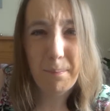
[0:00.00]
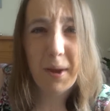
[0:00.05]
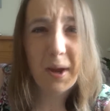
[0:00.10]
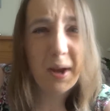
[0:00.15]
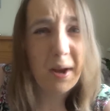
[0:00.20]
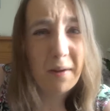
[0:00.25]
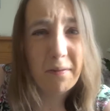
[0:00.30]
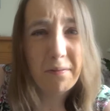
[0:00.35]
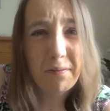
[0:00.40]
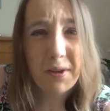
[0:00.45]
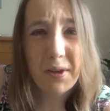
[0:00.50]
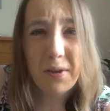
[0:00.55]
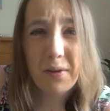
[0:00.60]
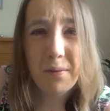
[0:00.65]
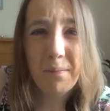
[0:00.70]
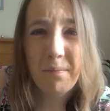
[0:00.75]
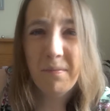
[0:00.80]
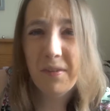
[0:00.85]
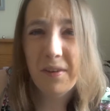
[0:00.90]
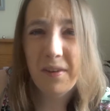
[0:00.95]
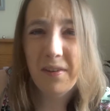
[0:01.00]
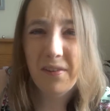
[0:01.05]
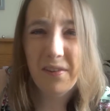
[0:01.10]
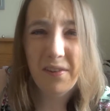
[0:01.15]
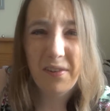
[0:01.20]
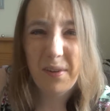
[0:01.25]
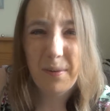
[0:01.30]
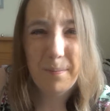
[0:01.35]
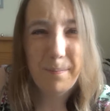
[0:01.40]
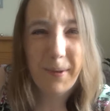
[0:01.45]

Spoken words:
perfumed and just a